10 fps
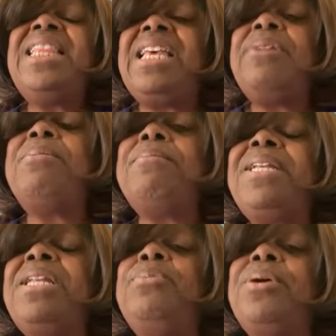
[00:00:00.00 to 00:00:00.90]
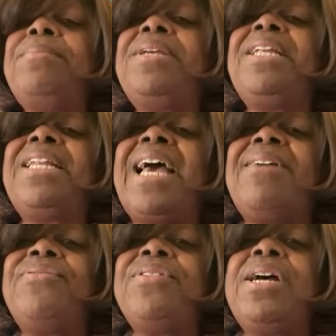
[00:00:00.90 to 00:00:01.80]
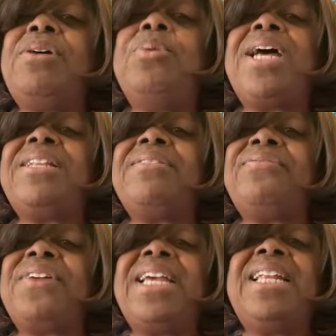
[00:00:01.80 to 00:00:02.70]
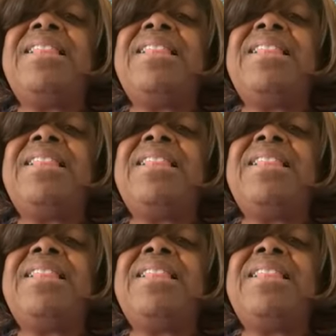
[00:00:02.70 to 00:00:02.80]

There were many women in Africa who had to fight